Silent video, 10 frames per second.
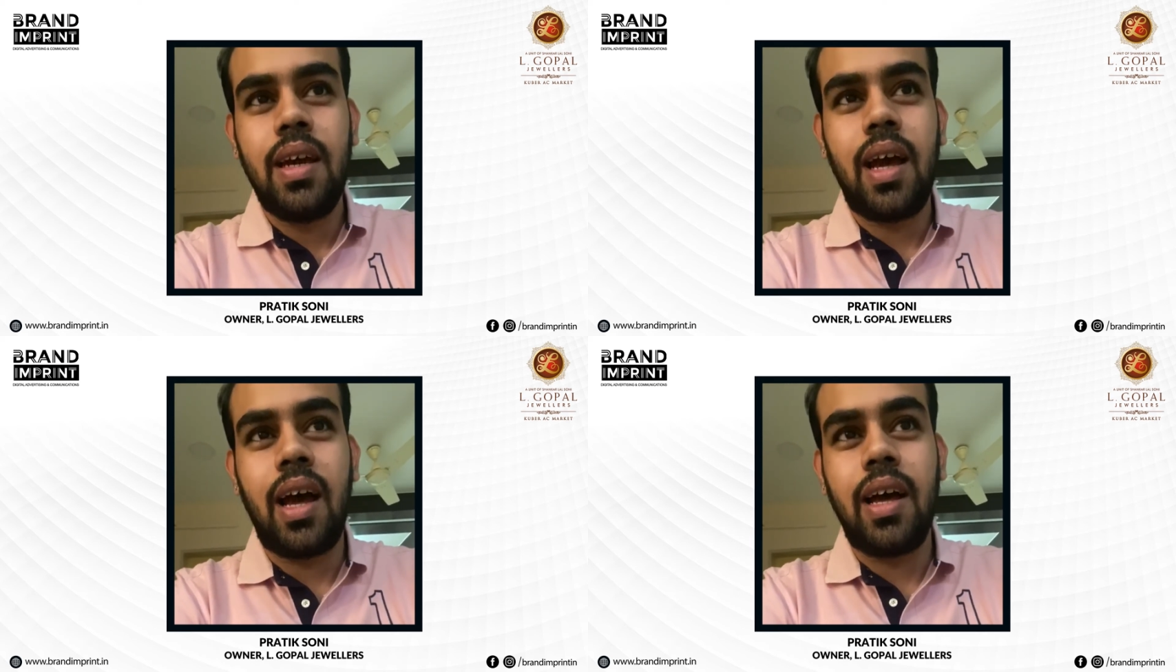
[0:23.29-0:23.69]

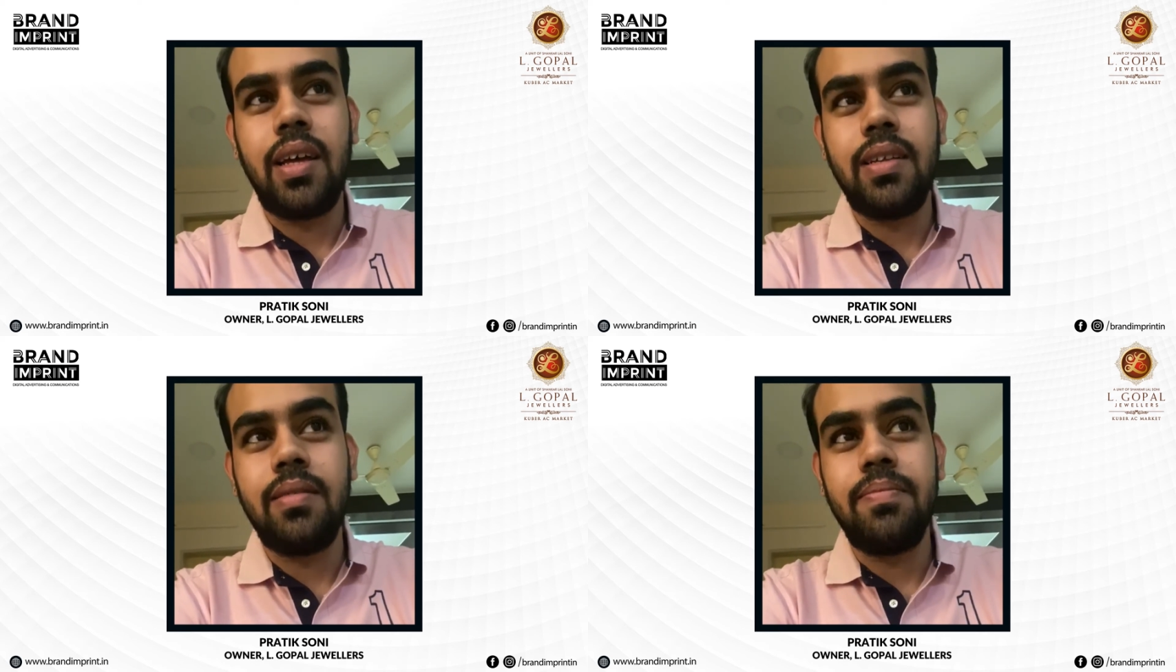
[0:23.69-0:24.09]

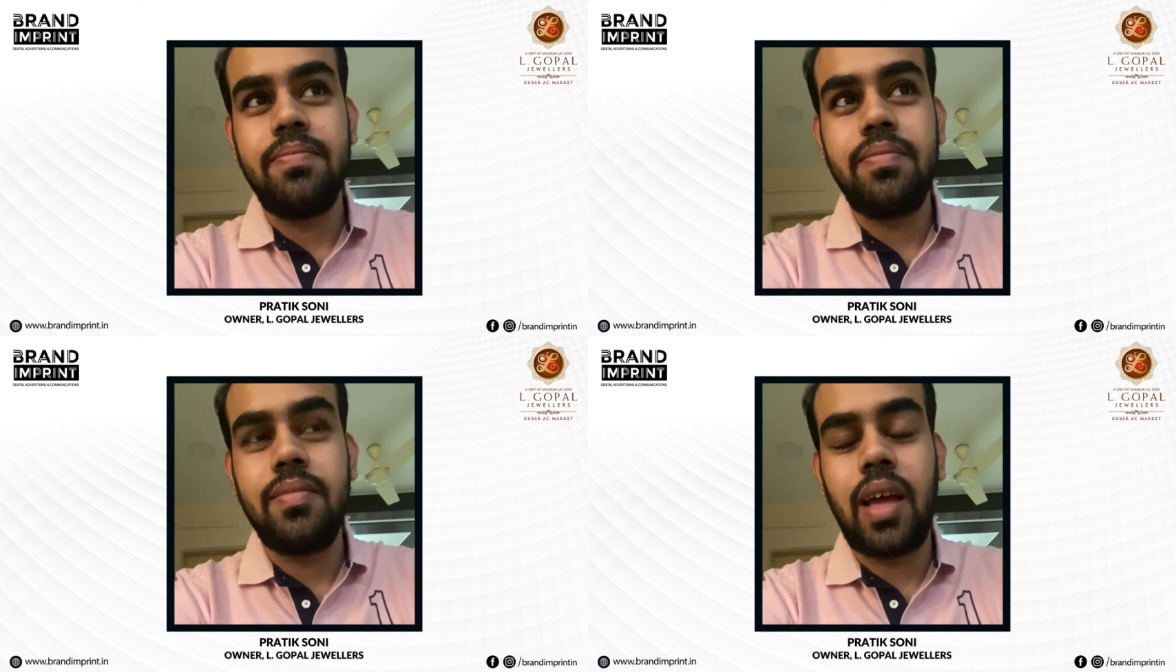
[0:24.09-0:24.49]
And
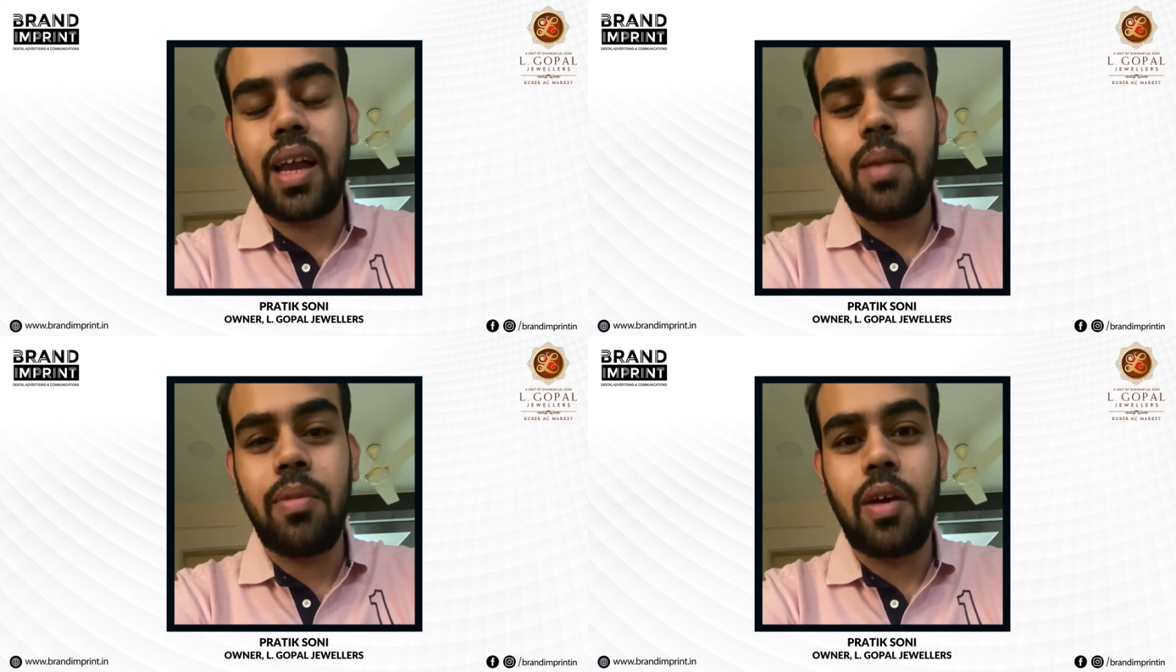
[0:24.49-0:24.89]
I
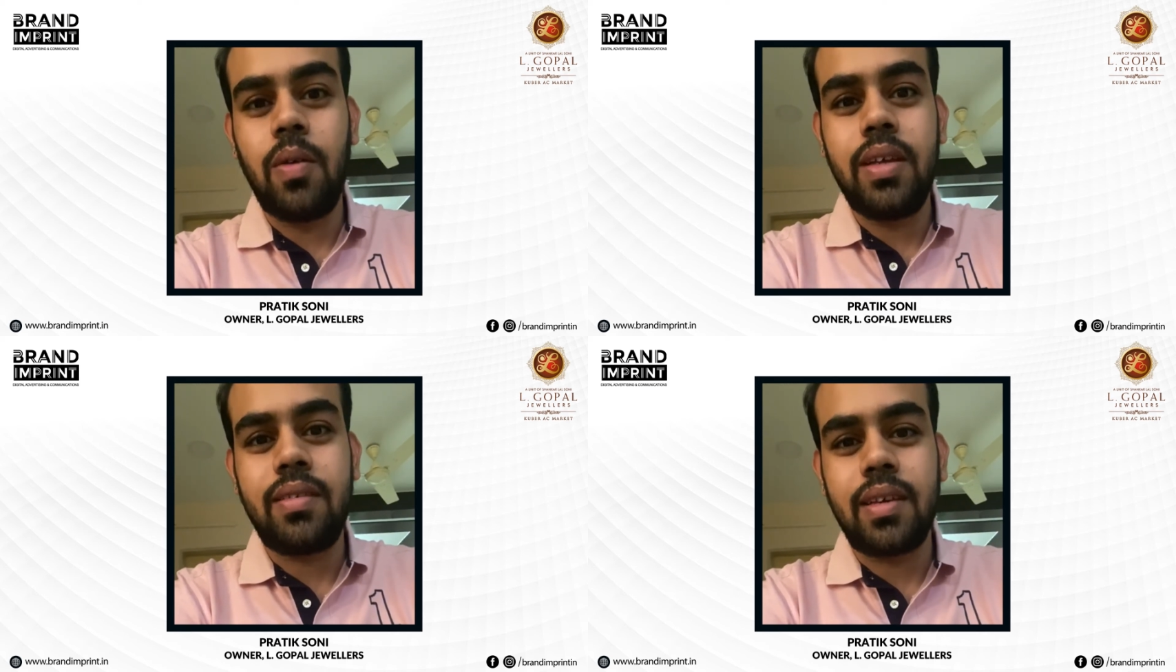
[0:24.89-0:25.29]
can
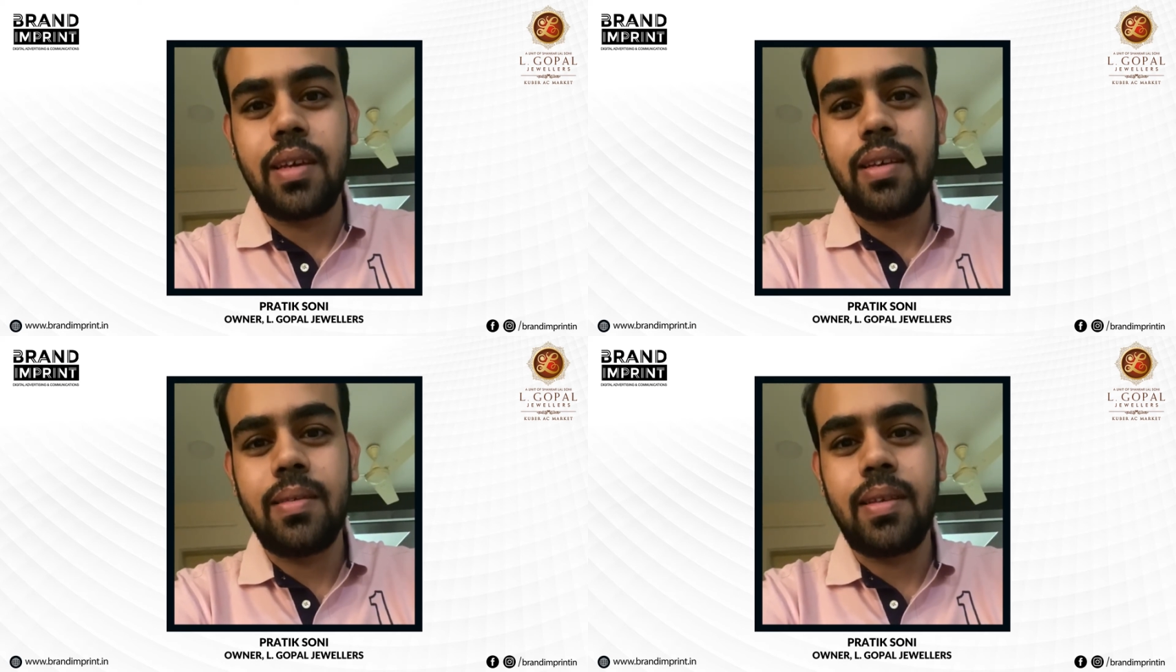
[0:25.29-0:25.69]
proudly
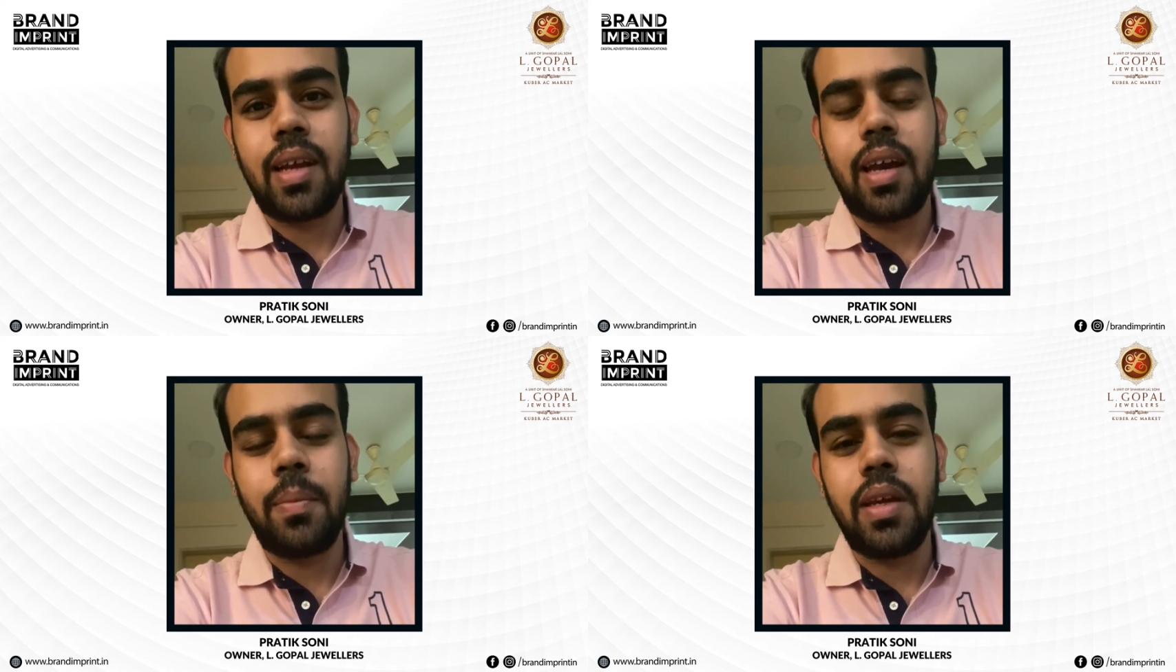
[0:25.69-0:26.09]
say that
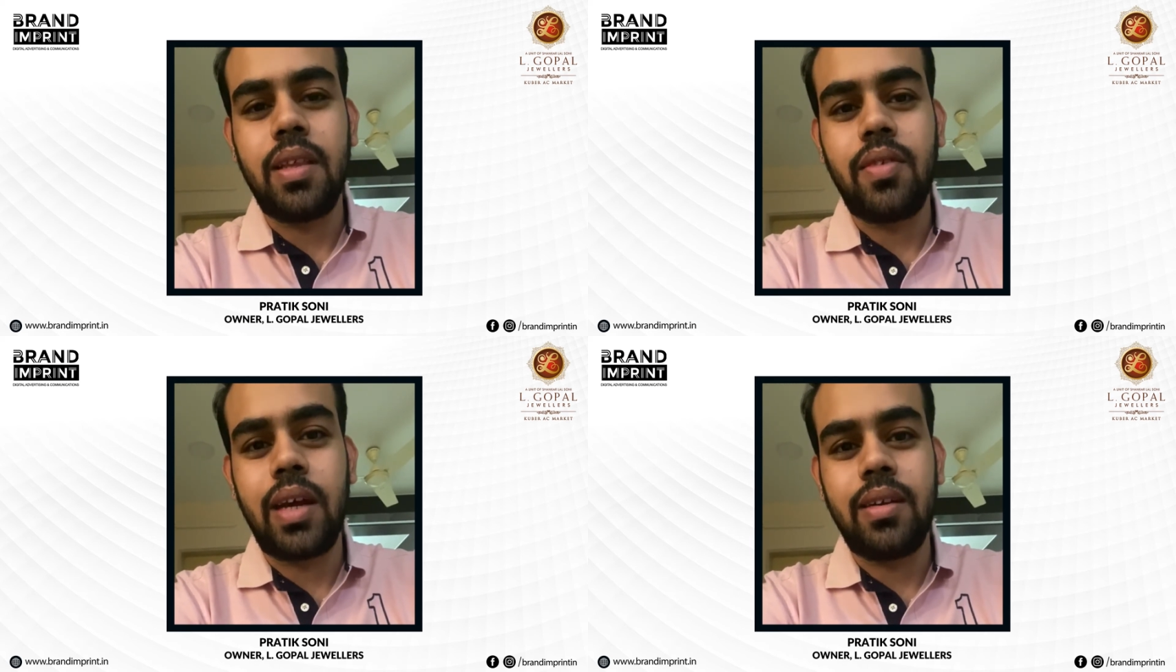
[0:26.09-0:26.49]
I made
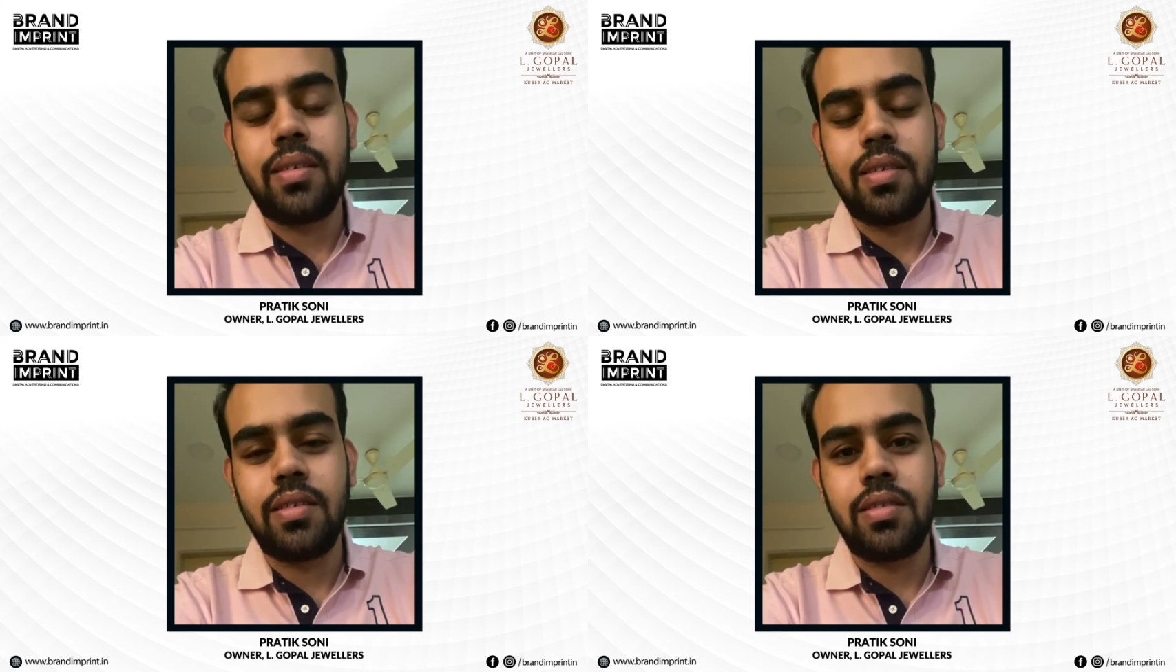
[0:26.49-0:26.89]
the right
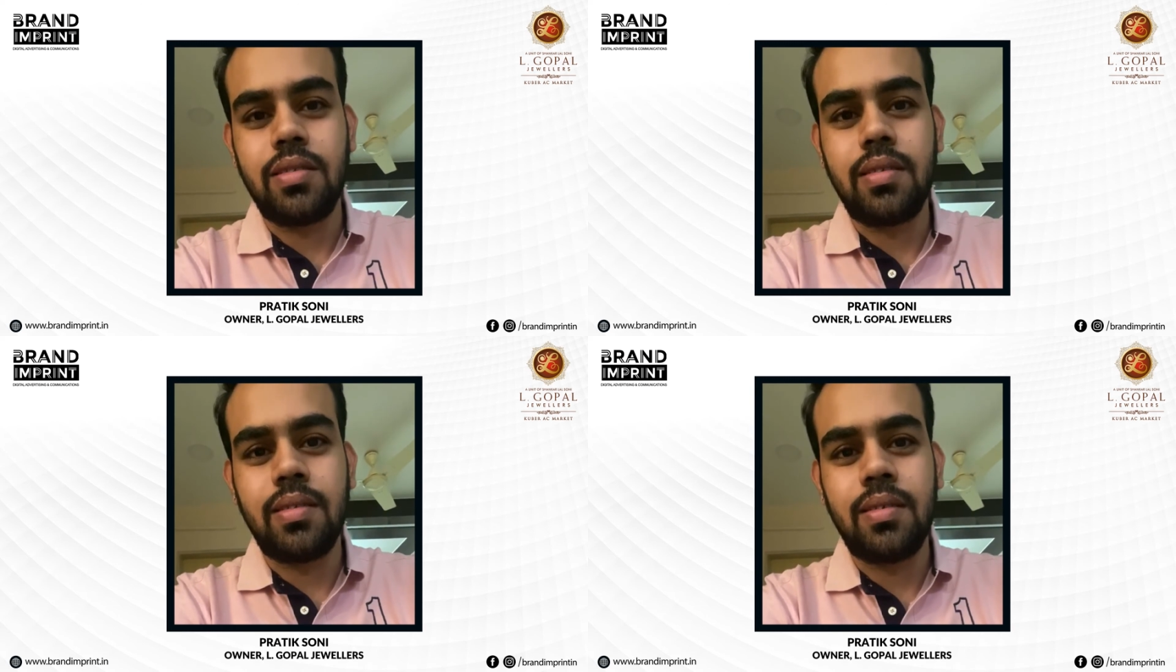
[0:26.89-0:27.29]

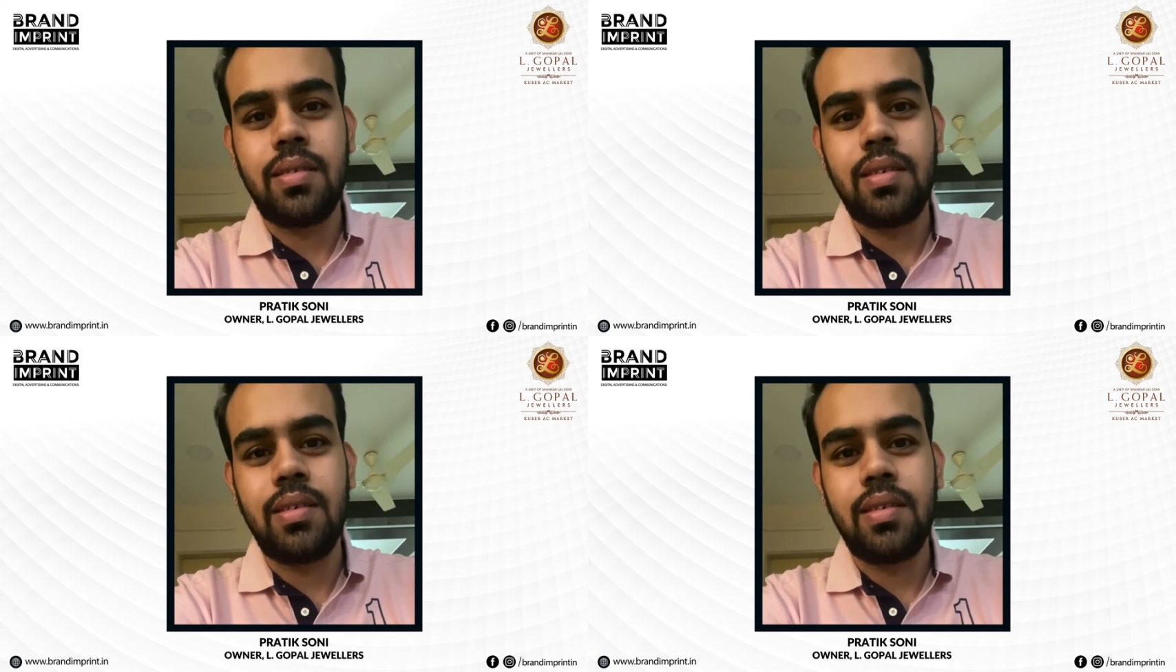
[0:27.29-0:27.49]
decision